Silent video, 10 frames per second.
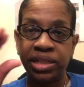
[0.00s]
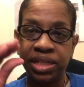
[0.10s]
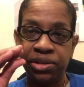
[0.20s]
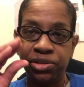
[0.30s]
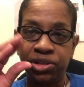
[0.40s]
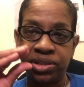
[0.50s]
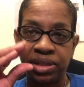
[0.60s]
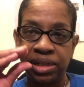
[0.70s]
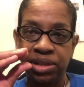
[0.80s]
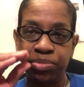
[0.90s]
I tell you just
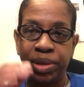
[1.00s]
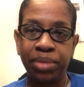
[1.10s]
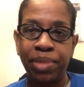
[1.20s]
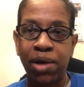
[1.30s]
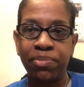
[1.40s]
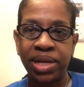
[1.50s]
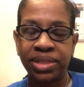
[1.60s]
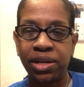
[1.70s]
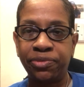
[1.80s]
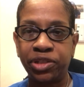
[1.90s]
a little bit about
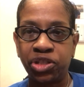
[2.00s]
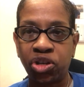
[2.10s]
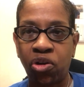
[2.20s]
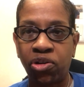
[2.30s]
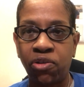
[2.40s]
myself to start